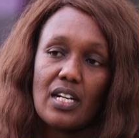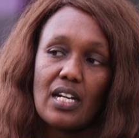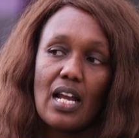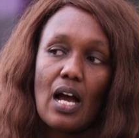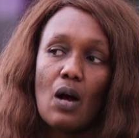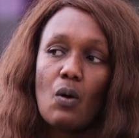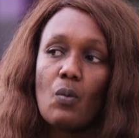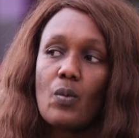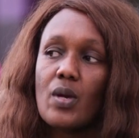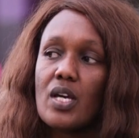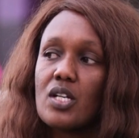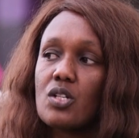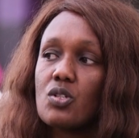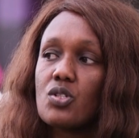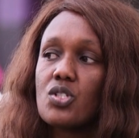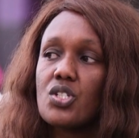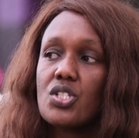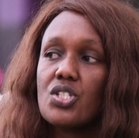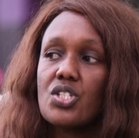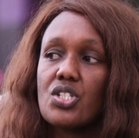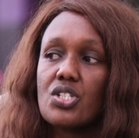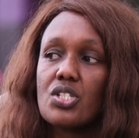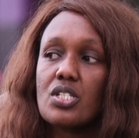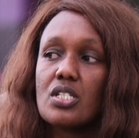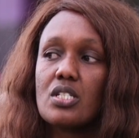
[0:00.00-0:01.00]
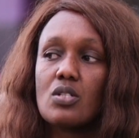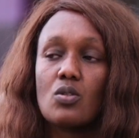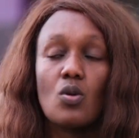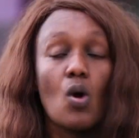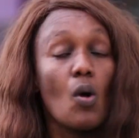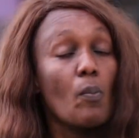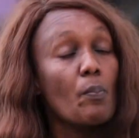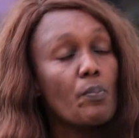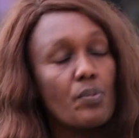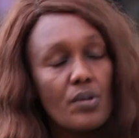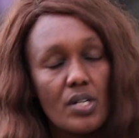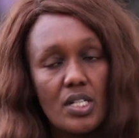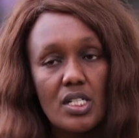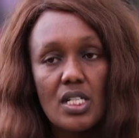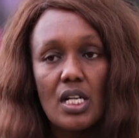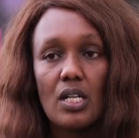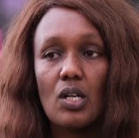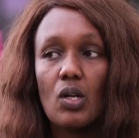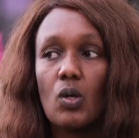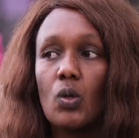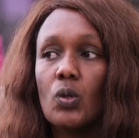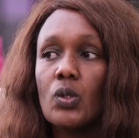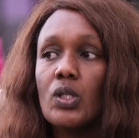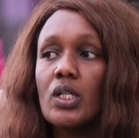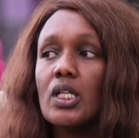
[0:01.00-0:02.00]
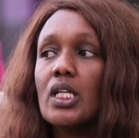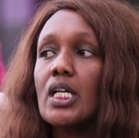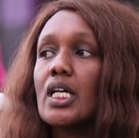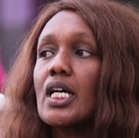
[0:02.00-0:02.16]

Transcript: Now we are not just corporate alone.